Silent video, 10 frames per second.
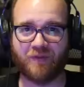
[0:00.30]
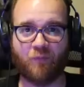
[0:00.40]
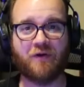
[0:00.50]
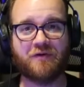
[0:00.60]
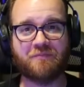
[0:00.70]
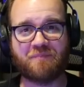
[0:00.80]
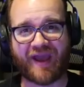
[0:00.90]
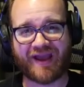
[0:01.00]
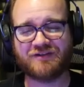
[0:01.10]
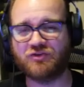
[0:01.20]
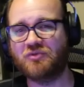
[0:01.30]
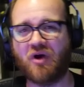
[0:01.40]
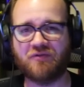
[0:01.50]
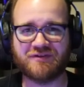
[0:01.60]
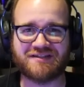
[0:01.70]
Welcome back to the
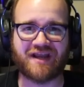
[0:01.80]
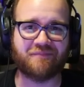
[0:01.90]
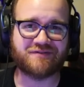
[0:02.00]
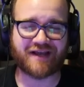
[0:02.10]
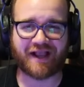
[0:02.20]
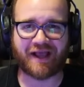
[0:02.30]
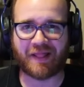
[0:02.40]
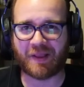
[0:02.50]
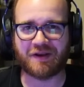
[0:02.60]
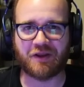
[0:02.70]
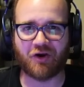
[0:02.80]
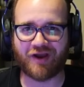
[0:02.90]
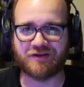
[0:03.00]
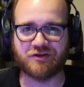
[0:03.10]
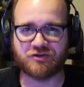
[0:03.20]
Marvel Snap deck highlight here
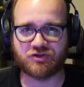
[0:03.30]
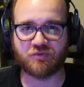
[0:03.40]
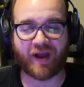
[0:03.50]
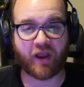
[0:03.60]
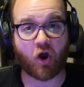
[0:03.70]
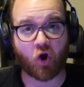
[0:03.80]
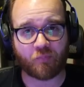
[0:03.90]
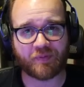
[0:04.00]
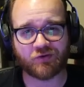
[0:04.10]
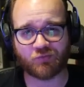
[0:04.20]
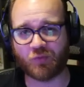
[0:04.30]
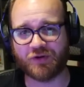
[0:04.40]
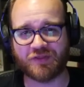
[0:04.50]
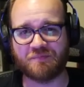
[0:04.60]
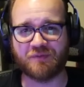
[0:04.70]
on YouTube. I opened
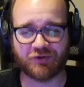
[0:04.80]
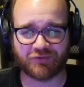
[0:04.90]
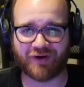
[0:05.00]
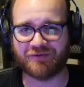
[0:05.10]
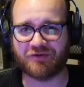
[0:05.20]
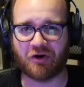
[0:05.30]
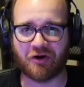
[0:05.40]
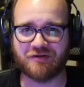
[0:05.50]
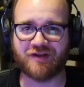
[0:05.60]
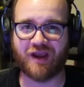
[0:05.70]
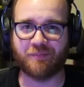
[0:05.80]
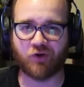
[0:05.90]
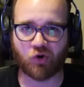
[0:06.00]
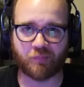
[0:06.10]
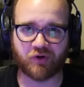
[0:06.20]
one of the build around cards I've
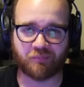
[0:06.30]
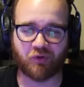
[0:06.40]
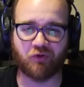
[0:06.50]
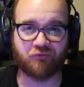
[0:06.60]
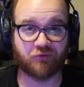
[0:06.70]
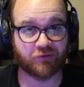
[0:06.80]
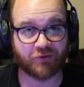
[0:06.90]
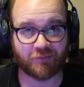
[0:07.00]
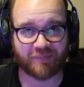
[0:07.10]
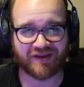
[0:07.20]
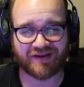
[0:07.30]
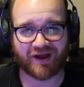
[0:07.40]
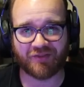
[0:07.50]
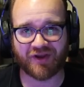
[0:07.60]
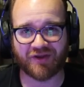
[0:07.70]
been hoping to pull for a little bit
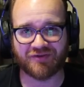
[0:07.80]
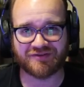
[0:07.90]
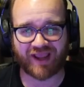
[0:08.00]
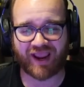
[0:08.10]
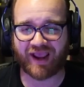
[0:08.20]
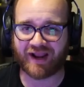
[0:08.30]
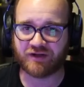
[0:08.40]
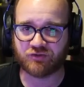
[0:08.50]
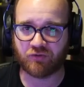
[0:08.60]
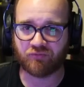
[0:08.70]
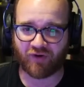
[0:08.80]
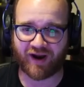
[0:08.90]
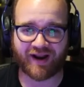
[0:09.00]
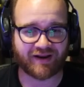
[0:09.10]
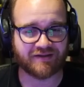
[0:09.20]
now the other day, and I dove
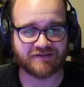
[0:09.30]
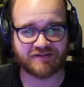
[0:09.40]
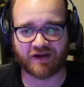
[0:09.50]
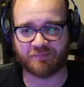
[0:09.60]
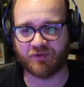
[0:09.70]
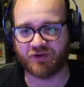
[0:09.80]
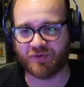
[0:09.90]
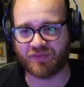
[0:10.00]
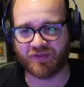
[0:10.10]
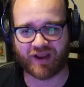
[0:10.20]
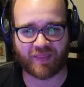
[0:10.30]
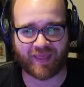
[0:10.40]
right on into deck building with it, and